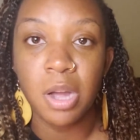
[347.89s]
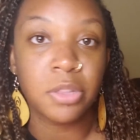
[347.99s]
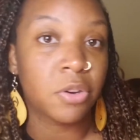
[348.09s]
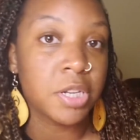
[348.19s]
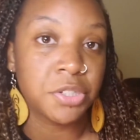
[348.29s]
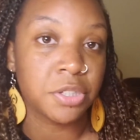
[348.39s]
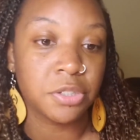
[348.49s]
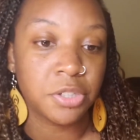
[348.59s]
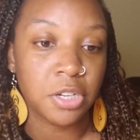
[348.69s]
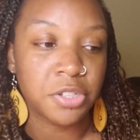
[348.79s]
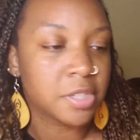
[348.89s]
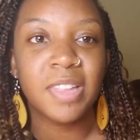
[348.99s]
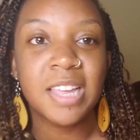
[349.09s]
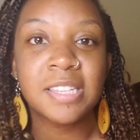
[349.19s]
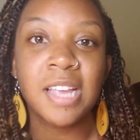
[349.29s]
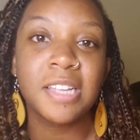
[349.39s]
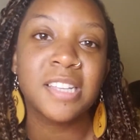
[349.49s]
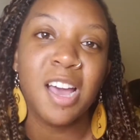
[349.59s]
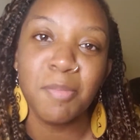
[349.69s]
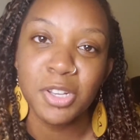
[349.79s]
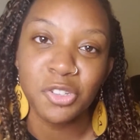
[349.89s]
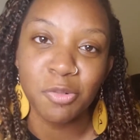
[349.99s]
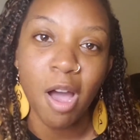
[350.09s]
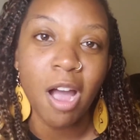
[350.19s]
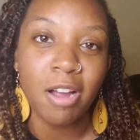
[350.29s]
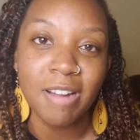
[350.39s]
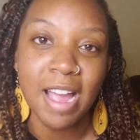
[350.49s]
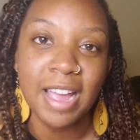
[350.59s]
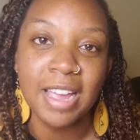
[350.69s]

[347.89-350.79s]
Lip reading: In the Christian churches, it says come as you are, right?